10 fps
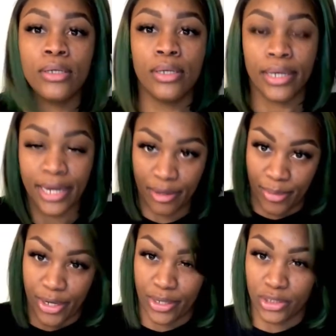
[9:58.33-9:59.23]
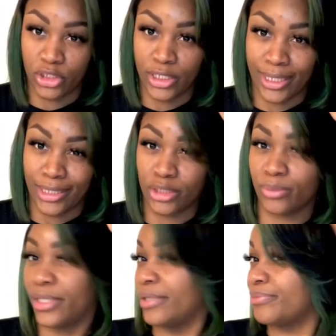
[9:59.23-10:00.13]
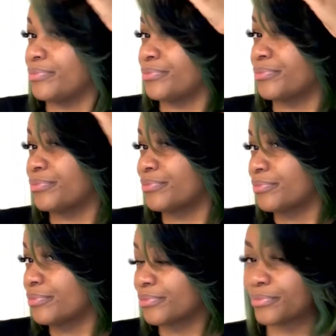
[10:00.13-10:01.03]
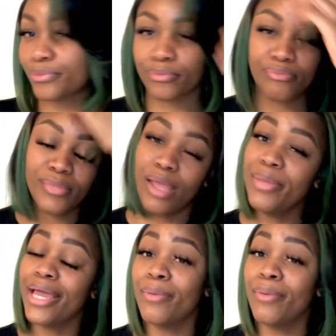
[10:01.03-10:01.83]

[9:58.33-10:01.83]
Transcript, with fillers: in the mirror, looking at this wig. But yeah, but